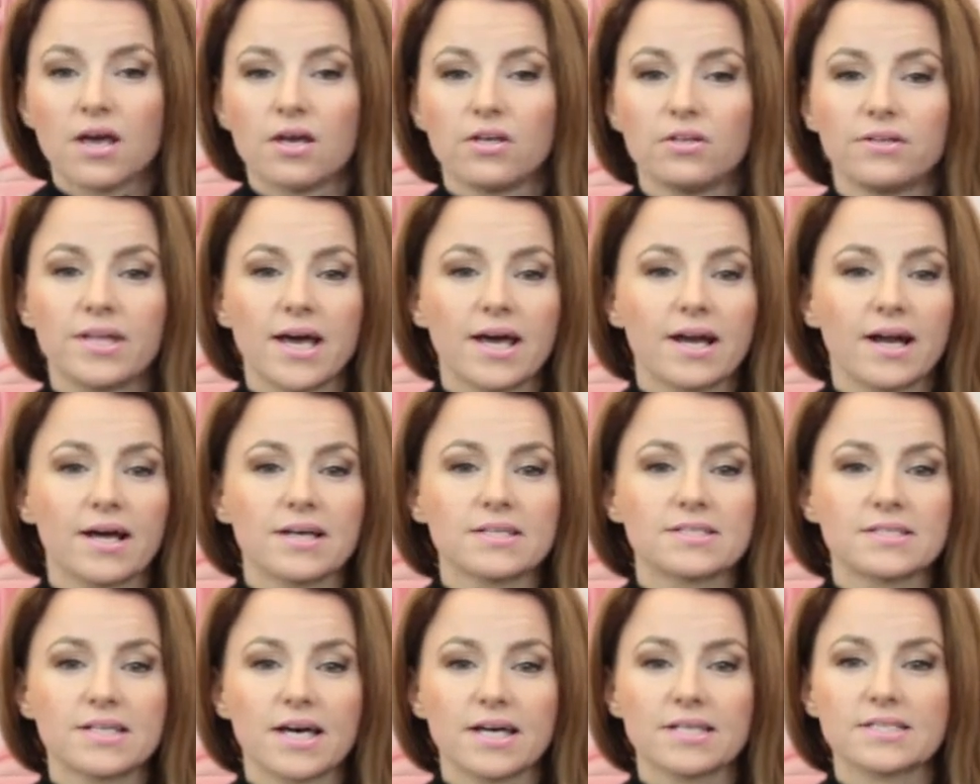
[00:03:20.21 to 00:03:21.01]
There
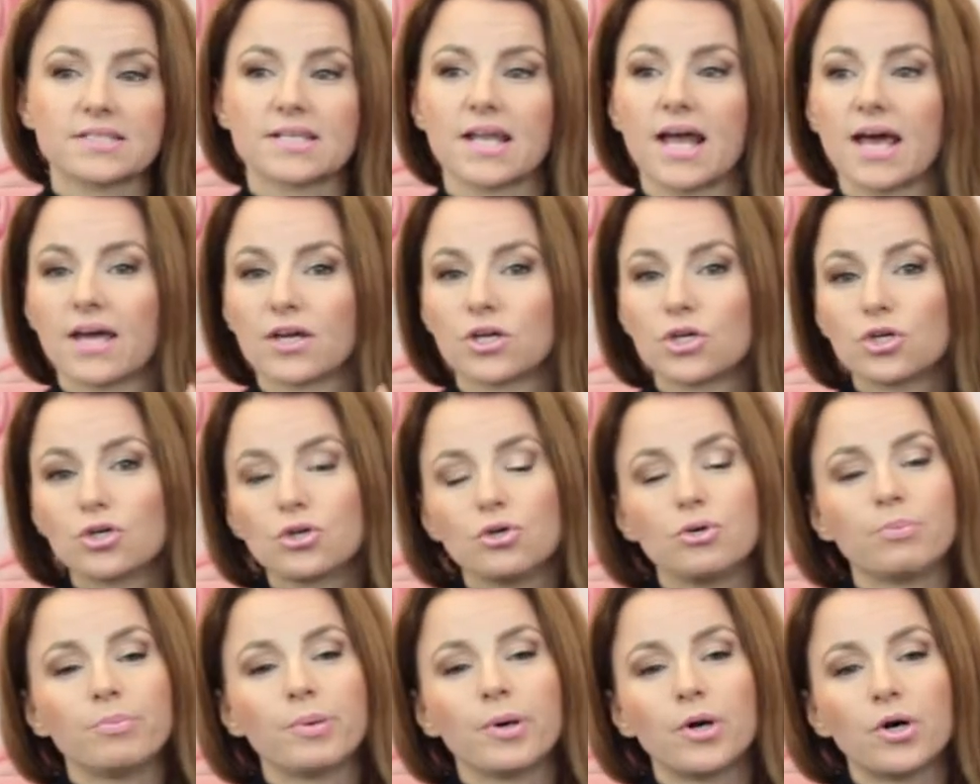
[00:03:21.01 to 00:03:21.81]
are sites like
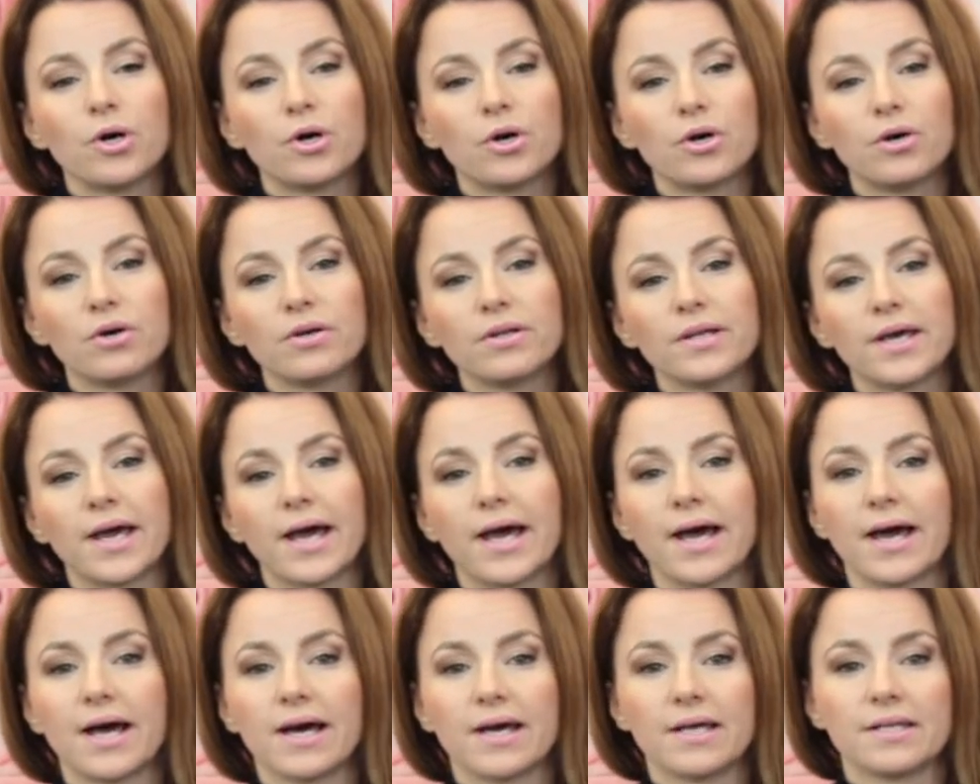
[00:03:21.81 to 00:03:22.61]
Groupon,
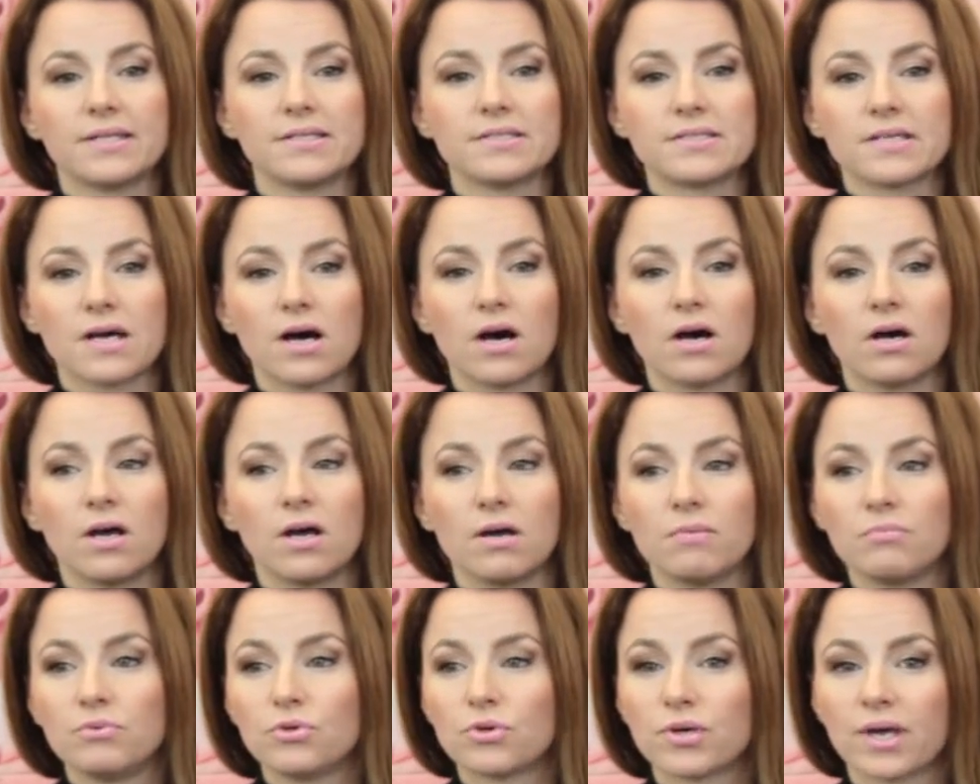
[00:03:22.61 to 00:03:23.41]
and
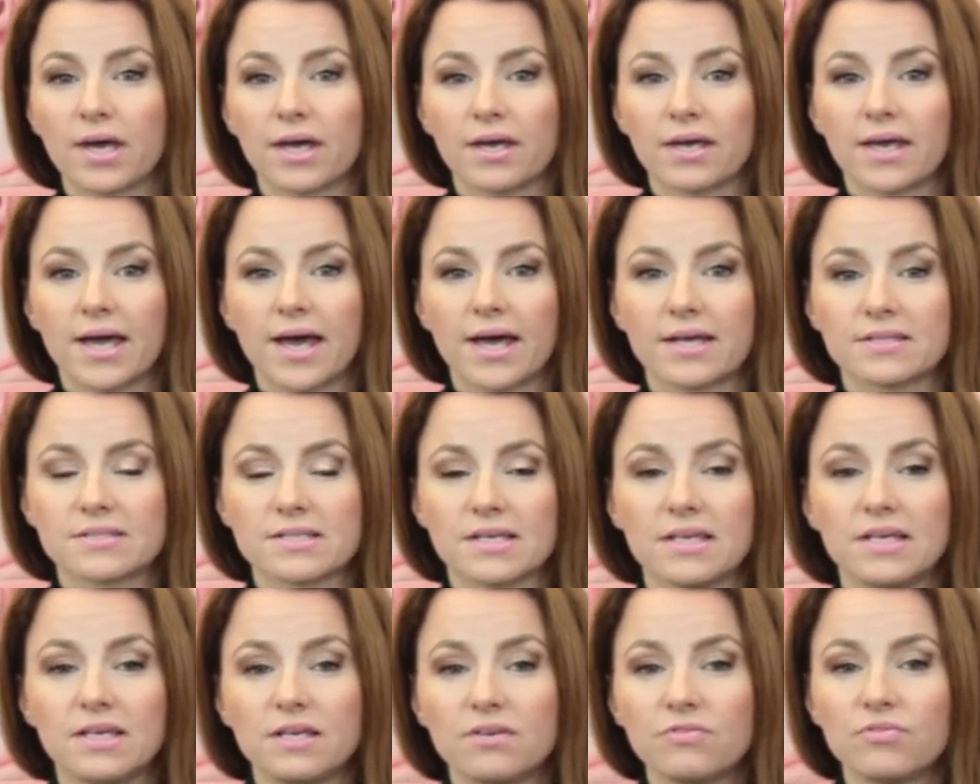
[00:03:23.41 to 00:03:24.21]
you can
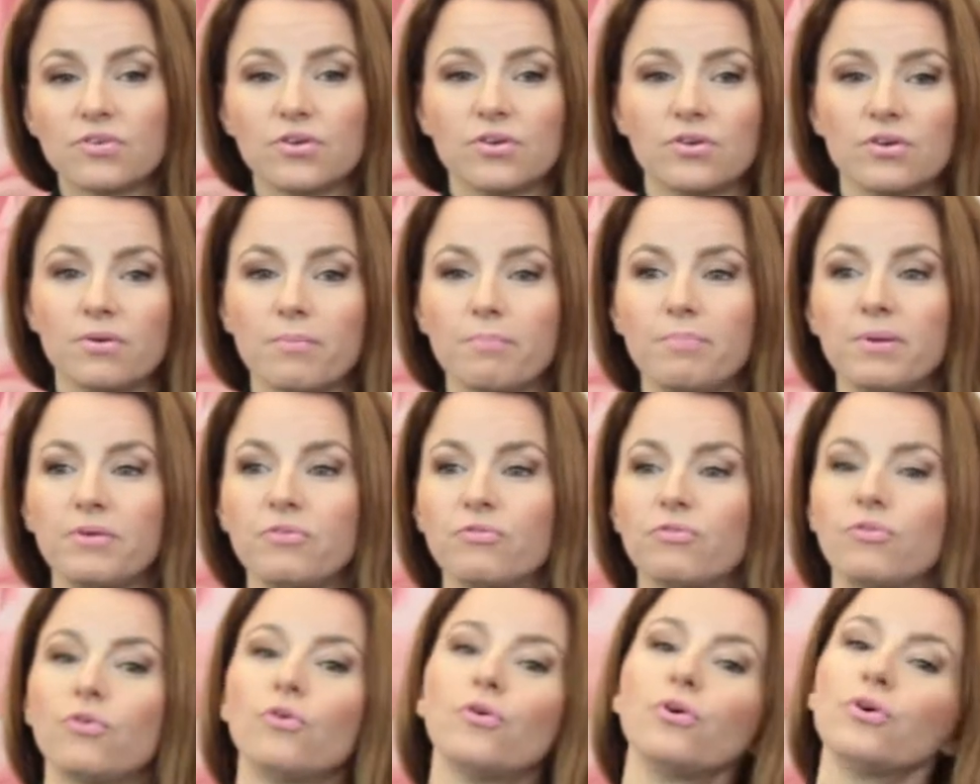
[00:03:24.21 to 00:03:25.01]
get, even
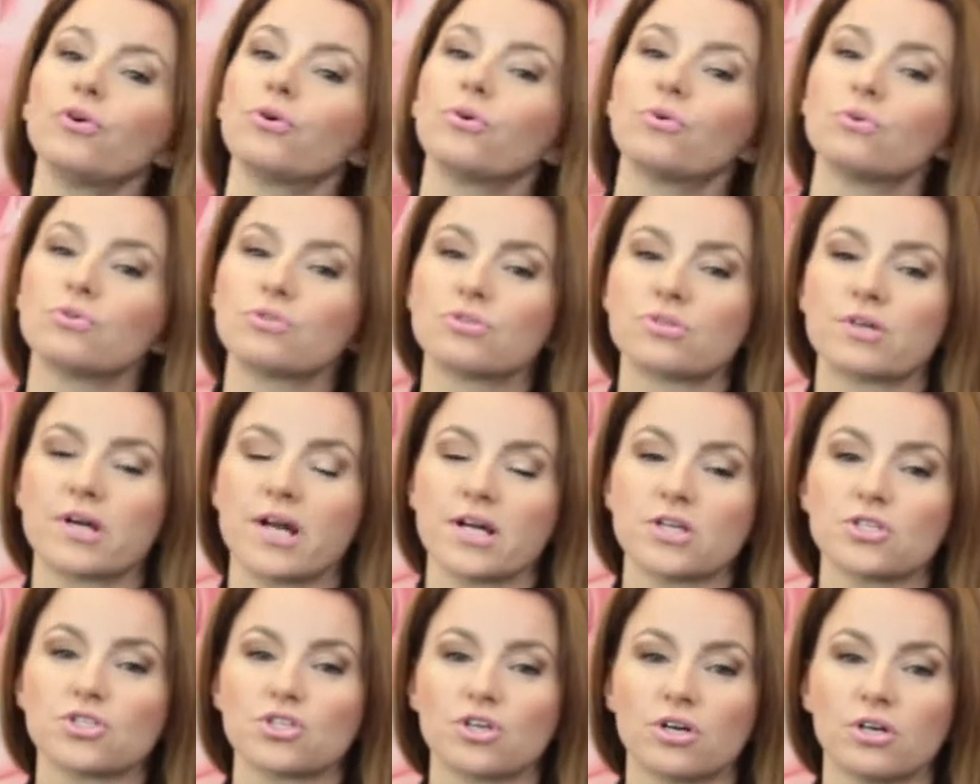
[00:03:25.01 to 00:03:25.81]
before you go to the
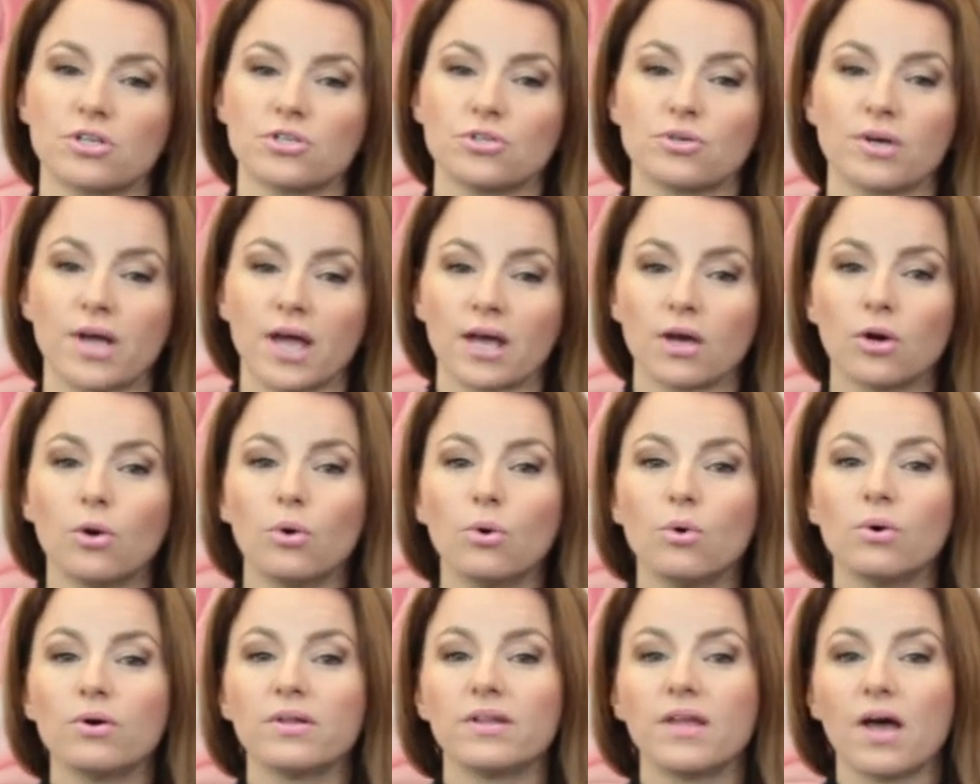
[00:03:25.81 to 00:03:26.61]
restaurant, you can
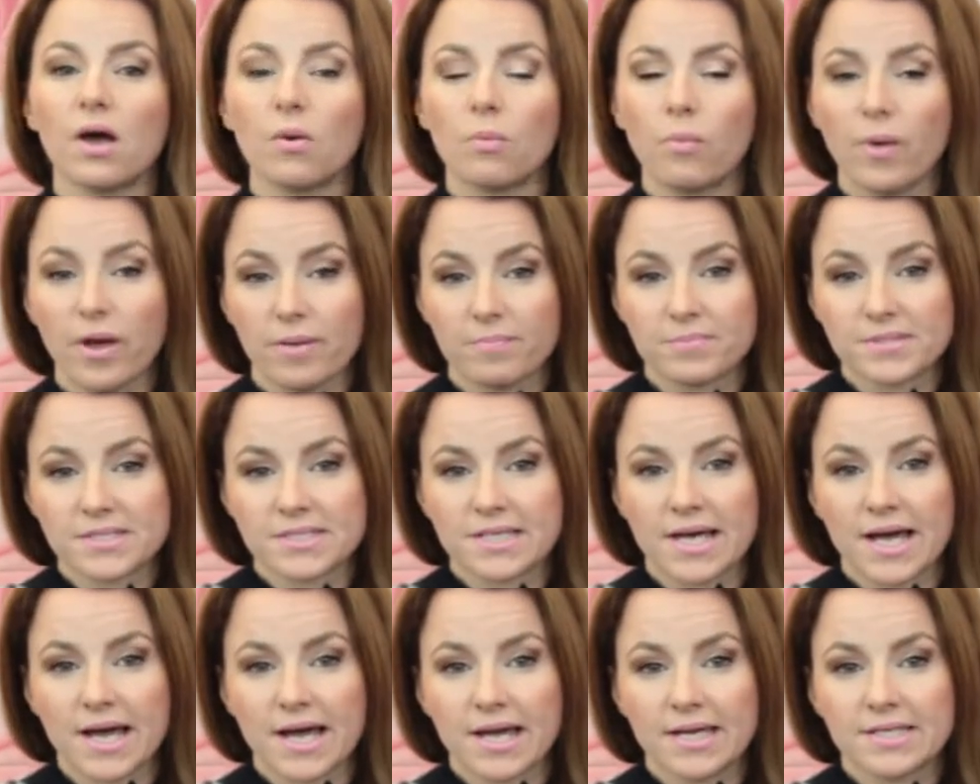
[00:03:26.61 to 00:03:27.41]
go on their
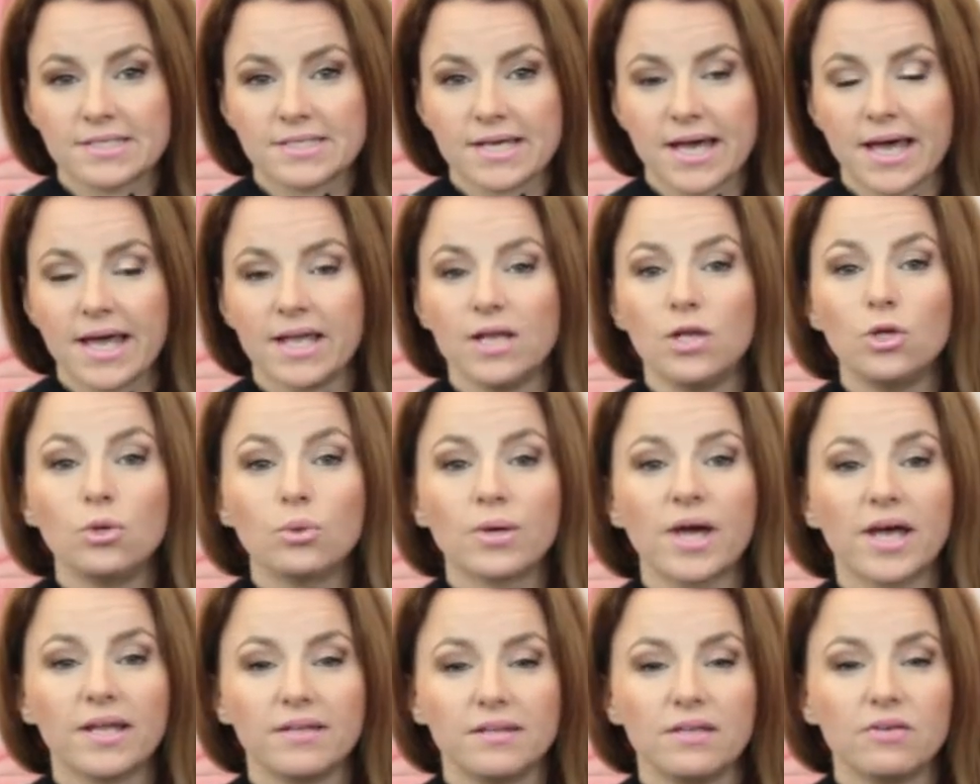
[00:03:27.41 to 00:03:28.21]
website and
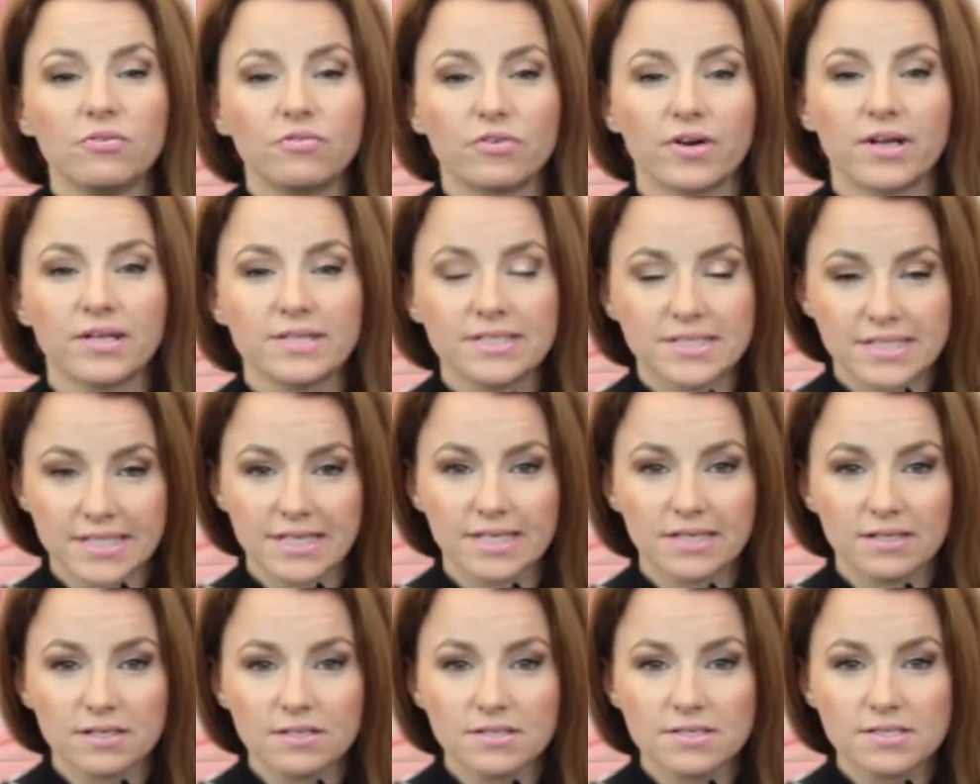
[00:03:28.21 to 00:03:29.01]
look at different
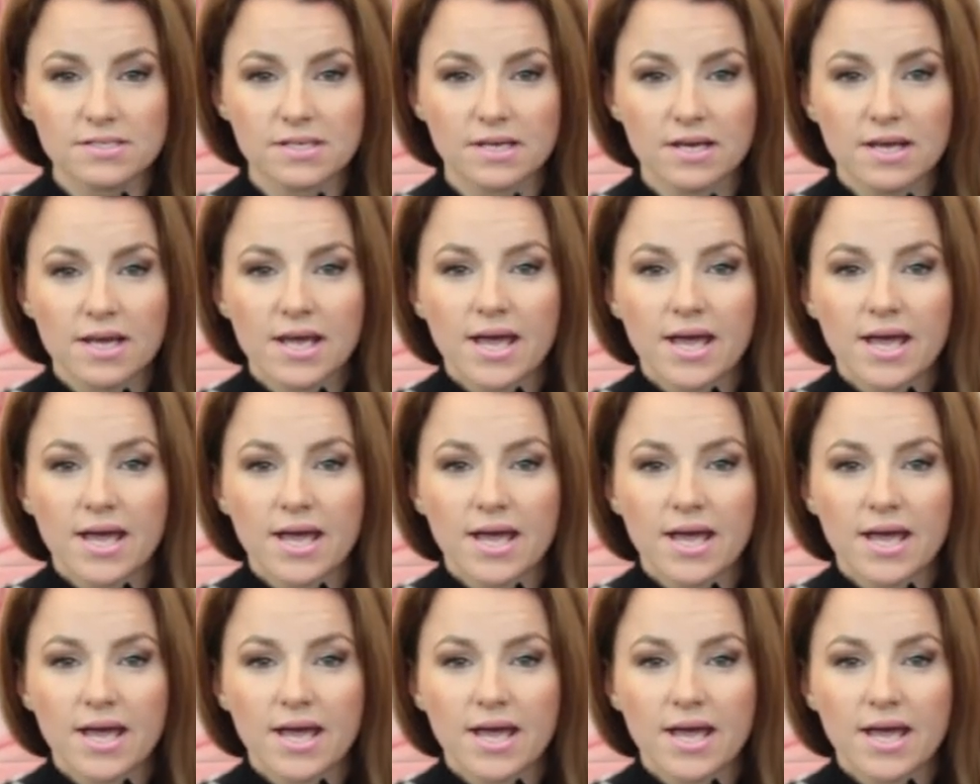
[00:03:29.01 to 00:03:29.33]
deals,